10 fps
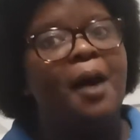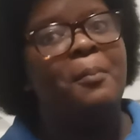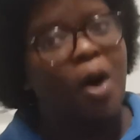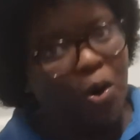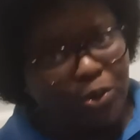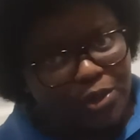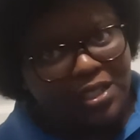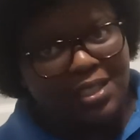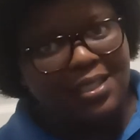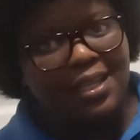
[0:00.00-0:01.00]

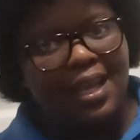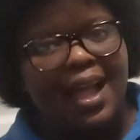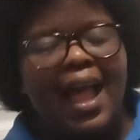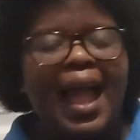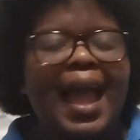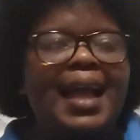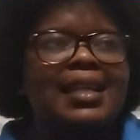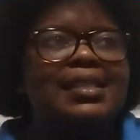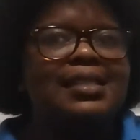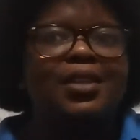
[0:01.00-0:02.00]
most,
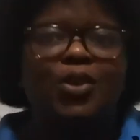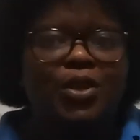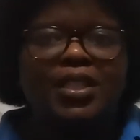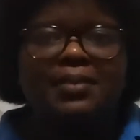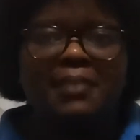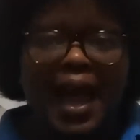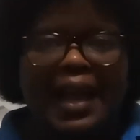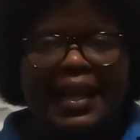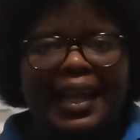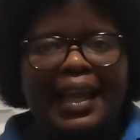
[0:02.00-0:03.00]
and you
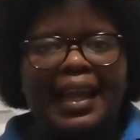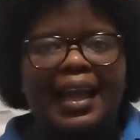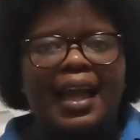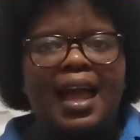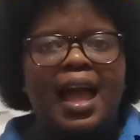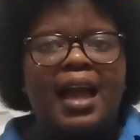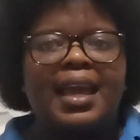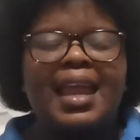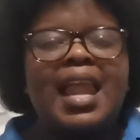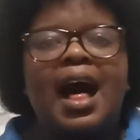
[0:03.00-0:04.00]
smiling
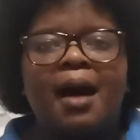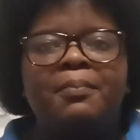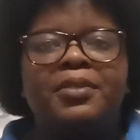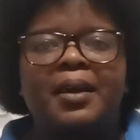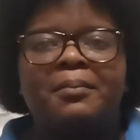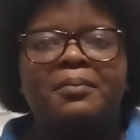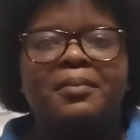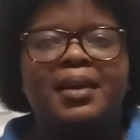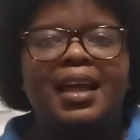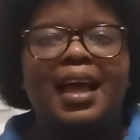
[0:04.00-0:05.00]
can help
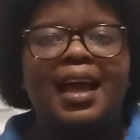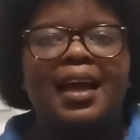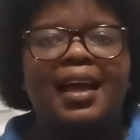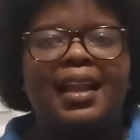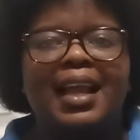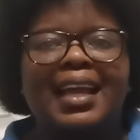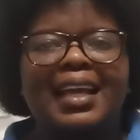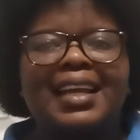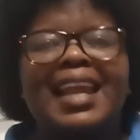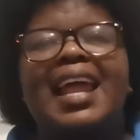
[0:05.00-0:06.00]
them. Like,
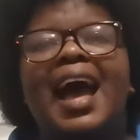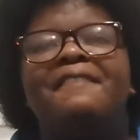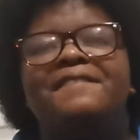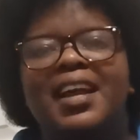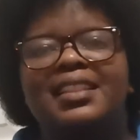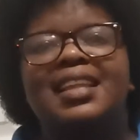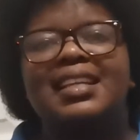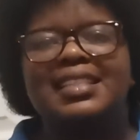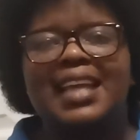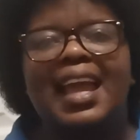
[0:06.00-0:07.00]
it can affect
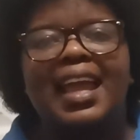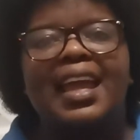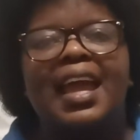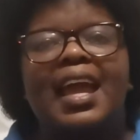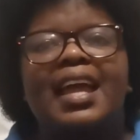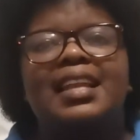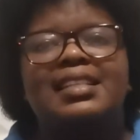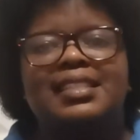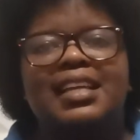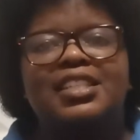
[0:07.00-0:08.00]
their day in
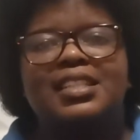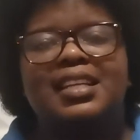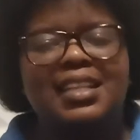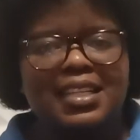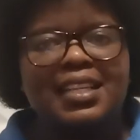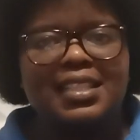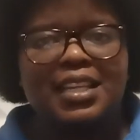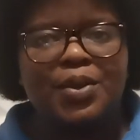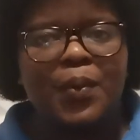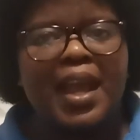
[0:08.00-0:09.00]
a
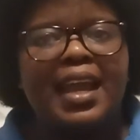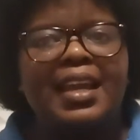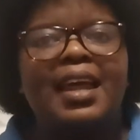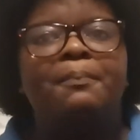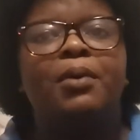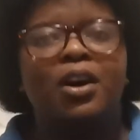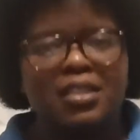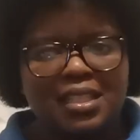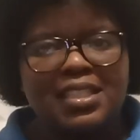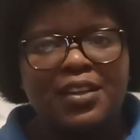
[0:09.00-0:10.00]
certain way, in a
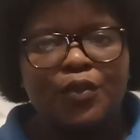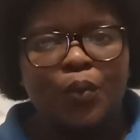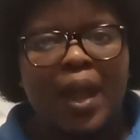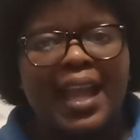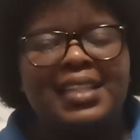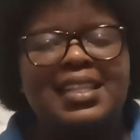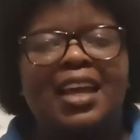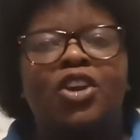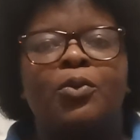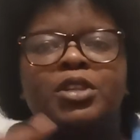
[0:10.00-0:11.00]
positive way. It's
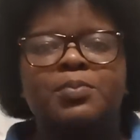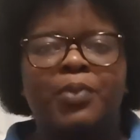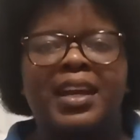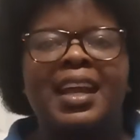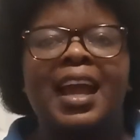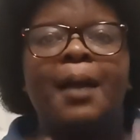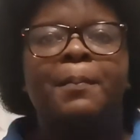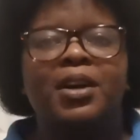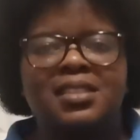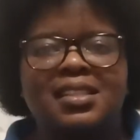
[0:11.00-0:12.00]
like you're spreading a
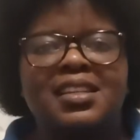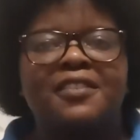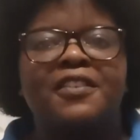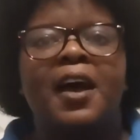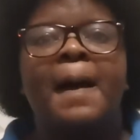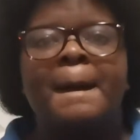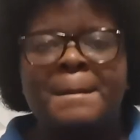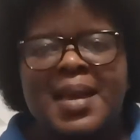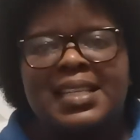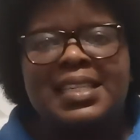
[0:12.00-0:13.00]
positive
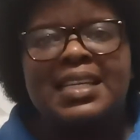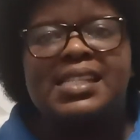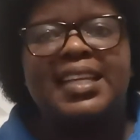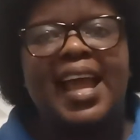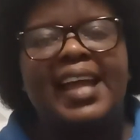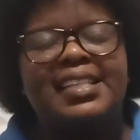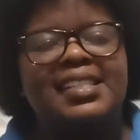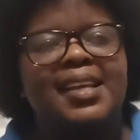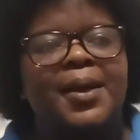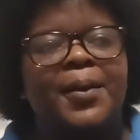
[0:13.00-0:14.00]
message. And